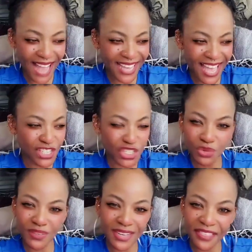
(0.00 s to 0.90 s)
I can
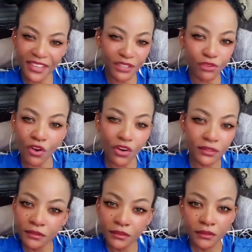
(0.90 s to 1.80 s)
do nothing
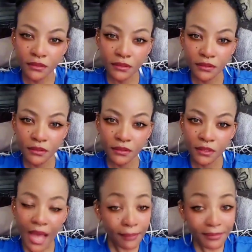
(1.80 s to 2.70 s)
wrong.
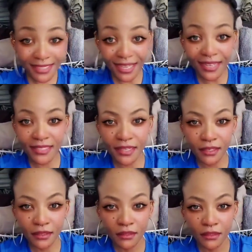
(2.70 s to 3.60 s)
I'm the saint
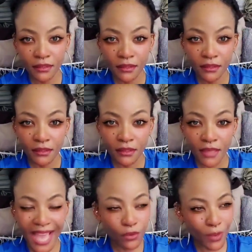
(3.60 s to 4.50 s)
here.
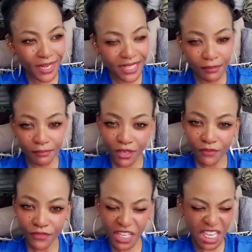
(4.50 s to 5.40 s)
And when in the middle
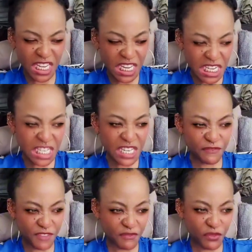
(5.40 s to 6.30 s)
of the heated,
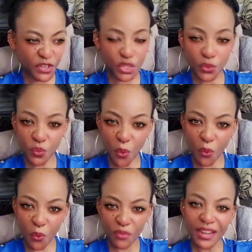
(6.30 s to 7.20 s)
feverish
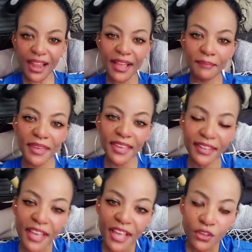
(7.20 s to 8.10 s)
war that I am
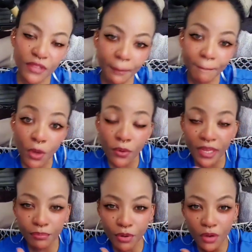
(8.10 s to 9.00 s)
in, you then
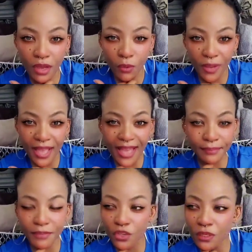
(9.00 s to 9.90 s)
poke and prod away
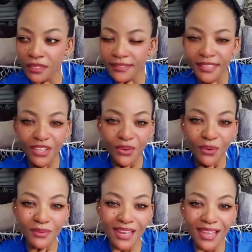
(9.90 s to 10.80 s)
at me, you're risking your
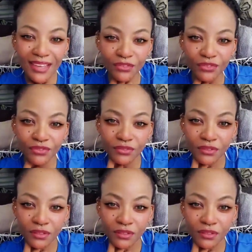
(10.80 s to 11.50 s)
own life.